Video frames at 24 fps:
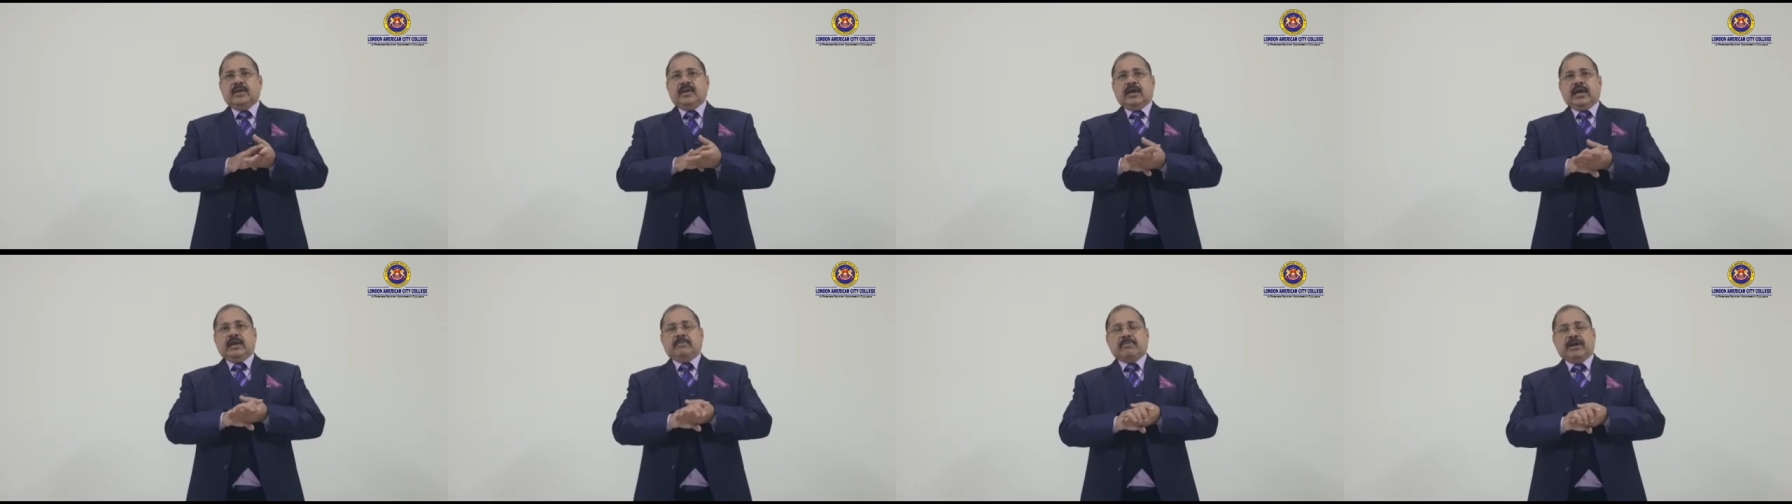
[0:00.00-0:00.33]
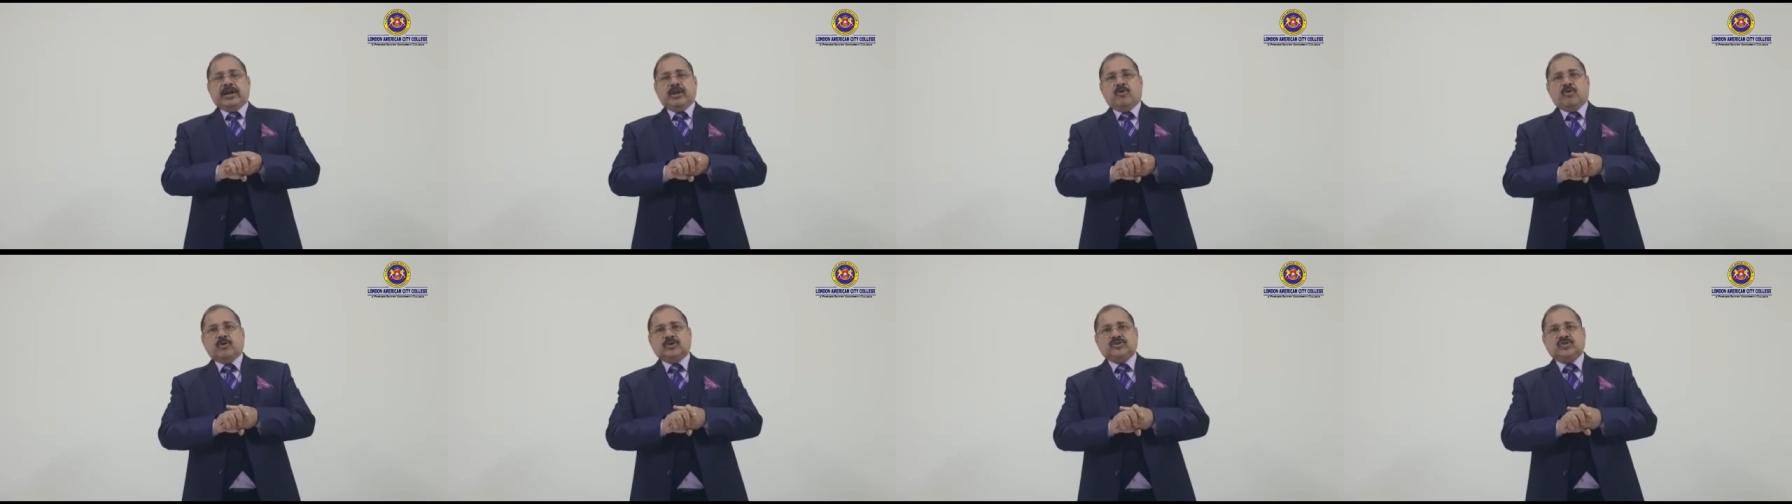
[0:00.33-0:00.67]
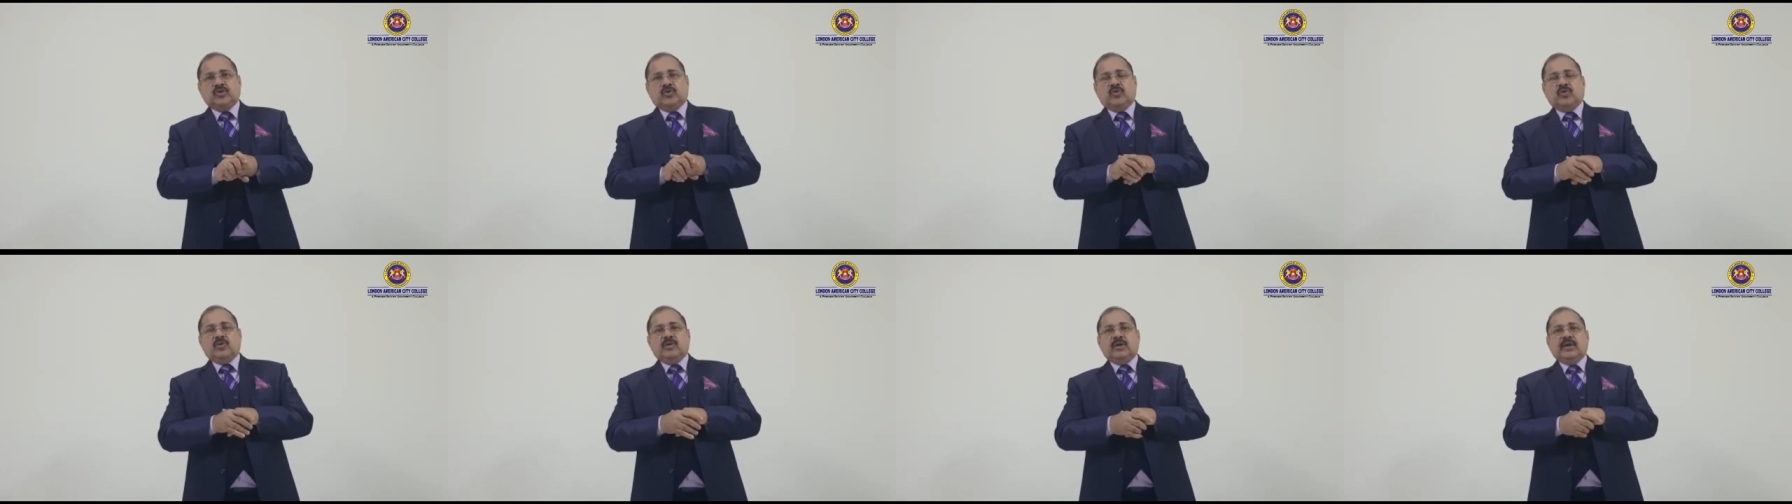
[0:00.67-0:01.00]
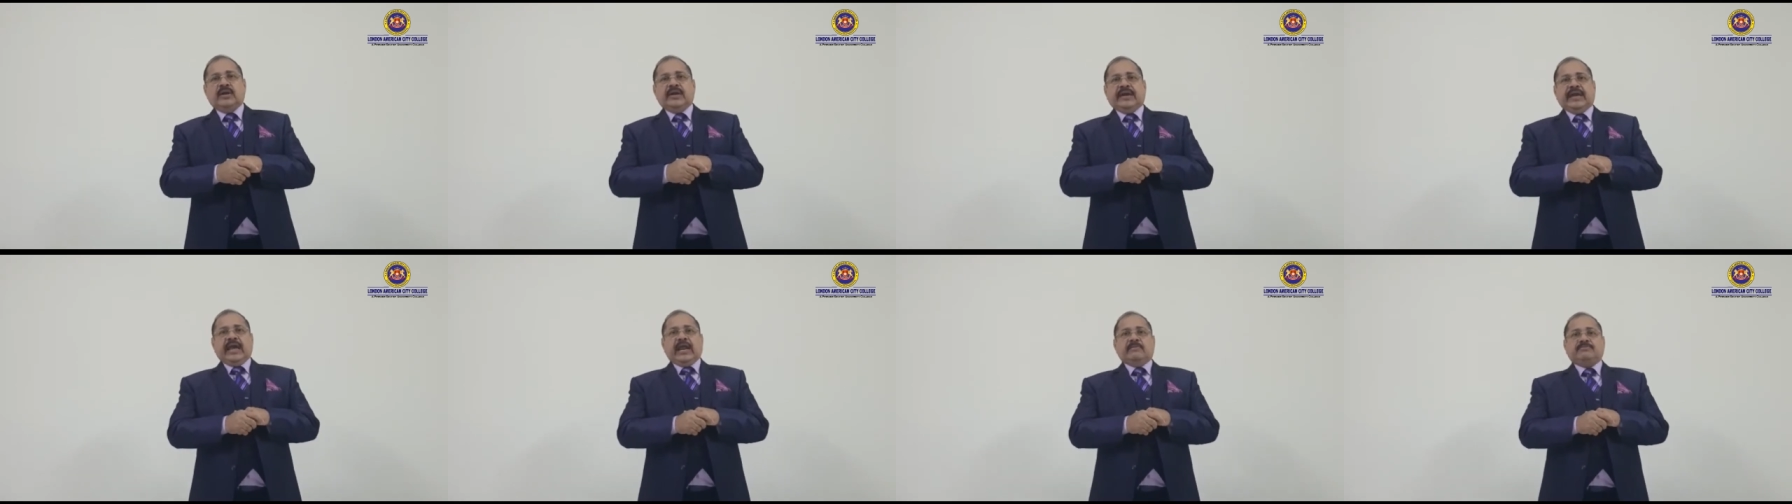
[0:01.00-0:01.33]
And money also
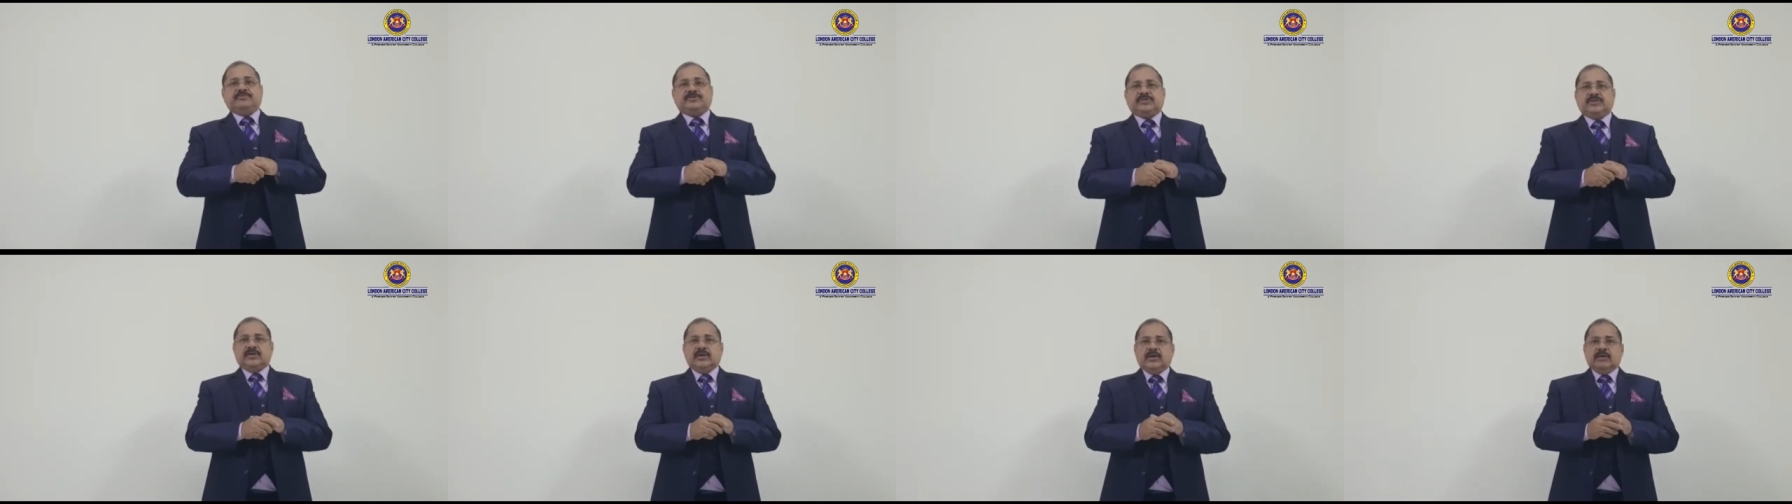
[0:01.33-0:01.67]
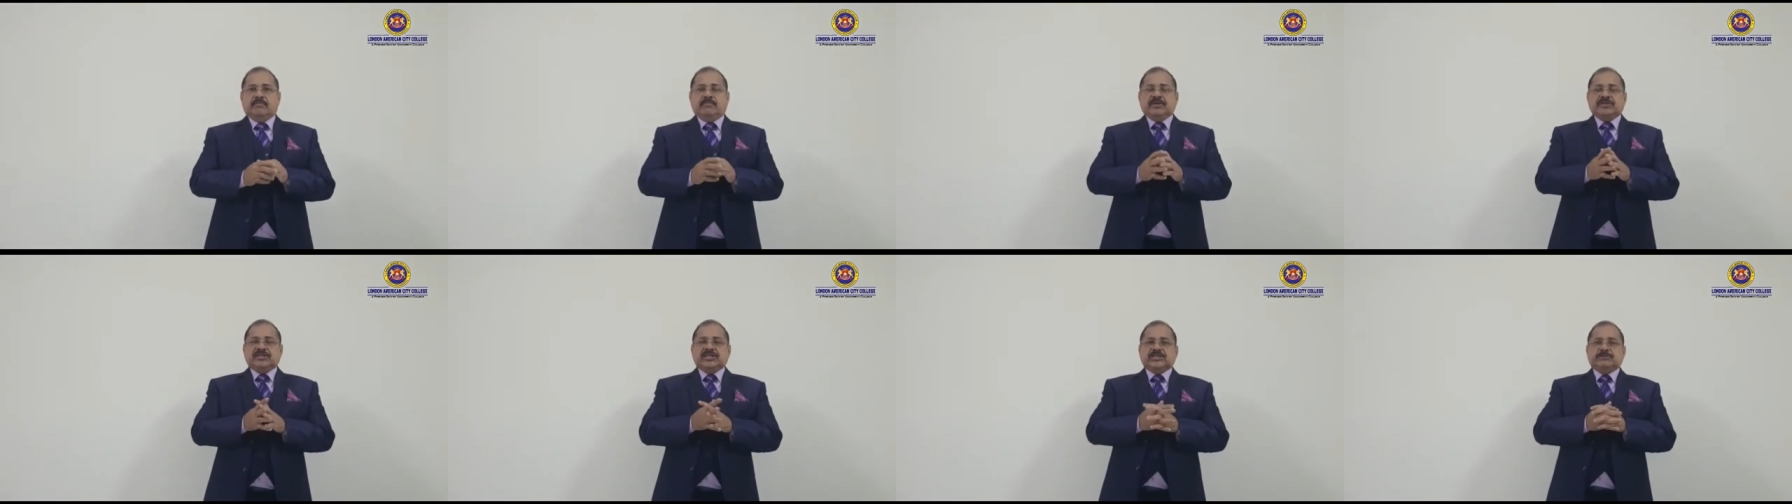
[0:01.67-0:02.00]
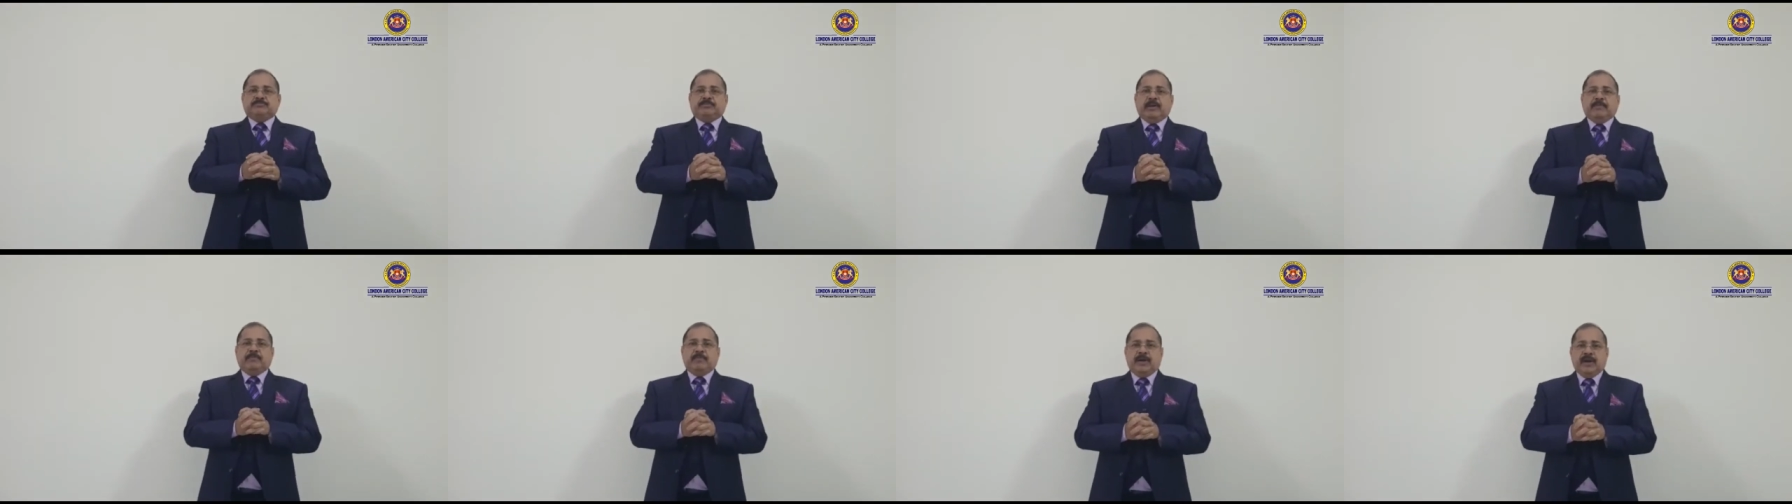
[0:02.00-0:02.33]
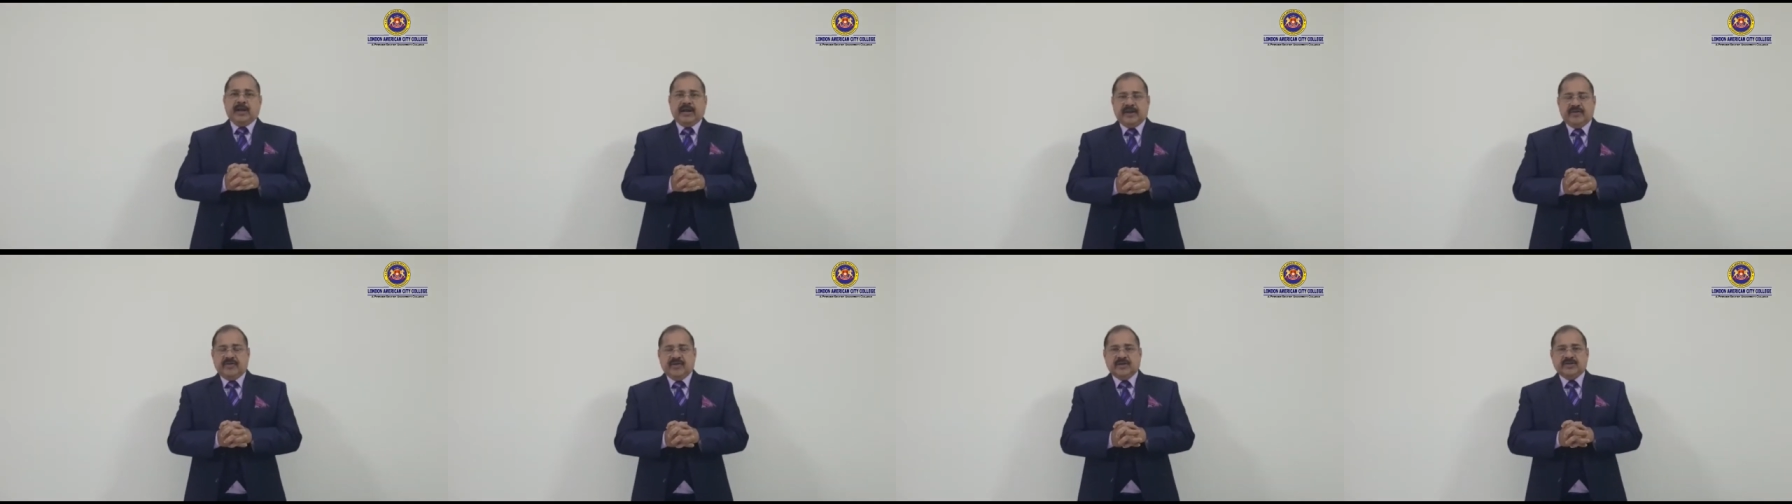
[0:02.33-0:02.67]
helps business people
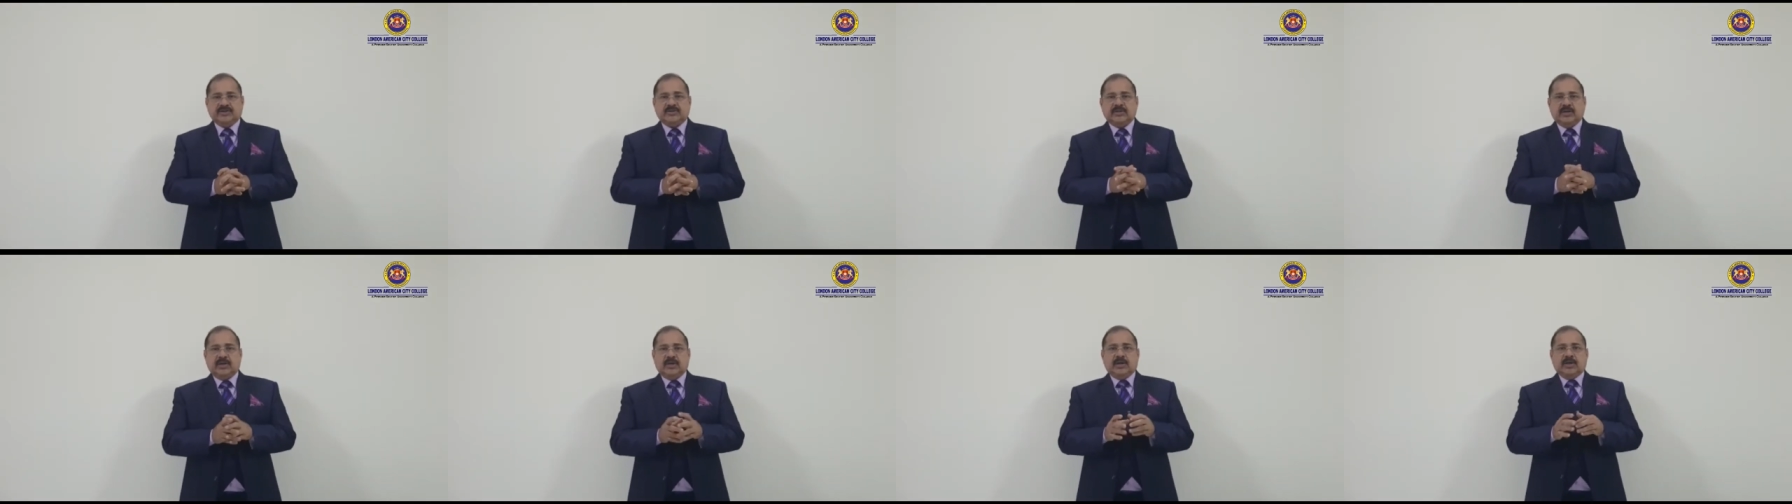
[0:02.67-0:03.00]
and others